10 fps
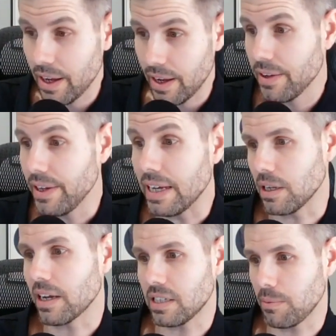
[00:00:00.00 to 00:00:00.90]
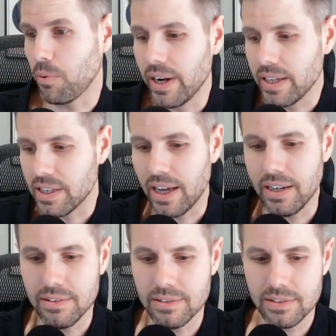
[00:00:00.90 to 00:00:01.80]
yeah, so I guess the point is that
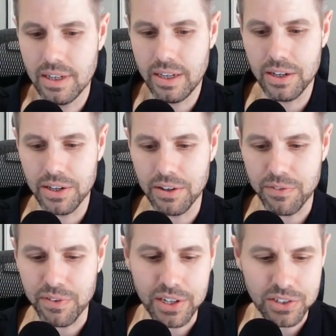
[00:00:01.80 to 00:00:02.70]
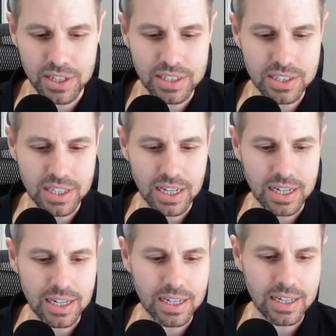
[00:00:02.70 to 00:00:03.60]
inflation is
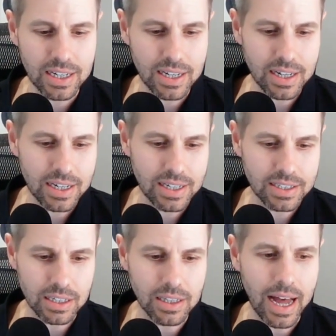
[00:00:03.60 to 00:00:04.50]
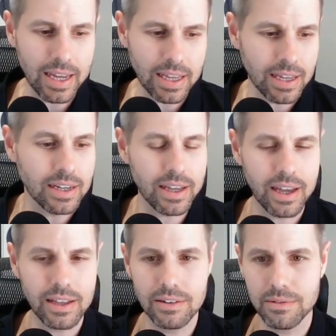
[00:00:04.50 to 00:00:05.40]
a lagging
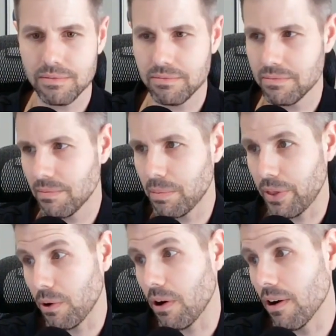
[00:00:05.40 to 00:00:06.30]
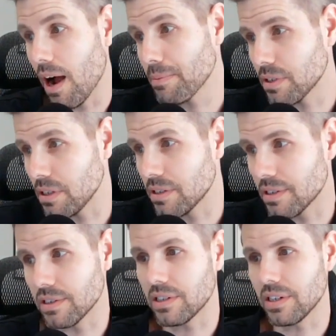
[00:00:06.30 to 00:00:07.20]
indicator, but there are options to
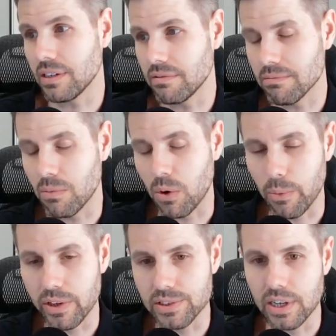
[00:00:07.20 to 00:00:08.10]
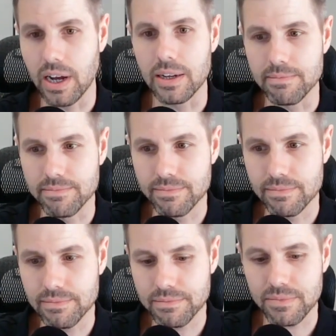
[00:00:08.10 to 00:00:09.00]
see it more real time,
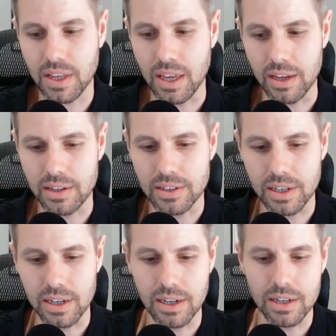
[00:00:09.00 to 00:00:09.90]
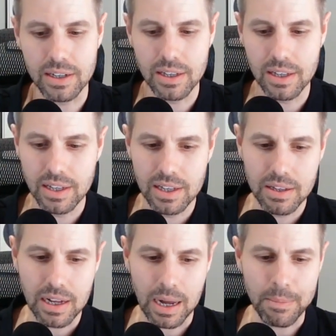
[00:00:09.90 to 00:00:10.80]
and
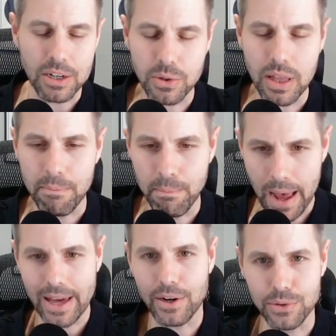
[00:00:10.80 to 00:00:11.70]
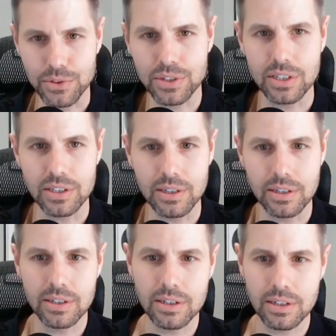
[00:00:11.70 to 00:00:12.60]
I'm not sure that matters to
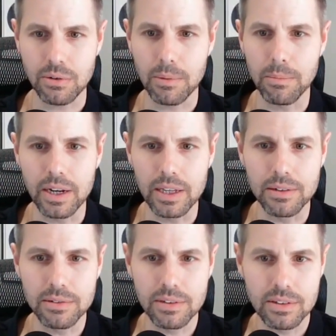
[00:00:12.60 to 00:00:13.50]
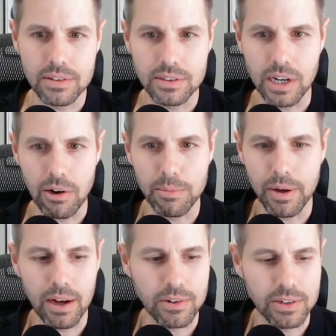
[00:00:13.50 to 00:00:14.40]
our buddy Jerry
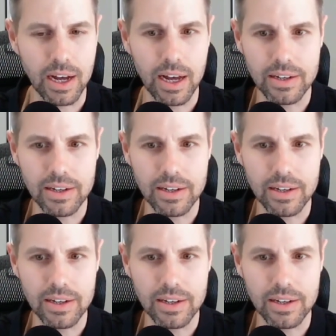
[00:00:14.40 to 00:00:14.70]
Powell or not.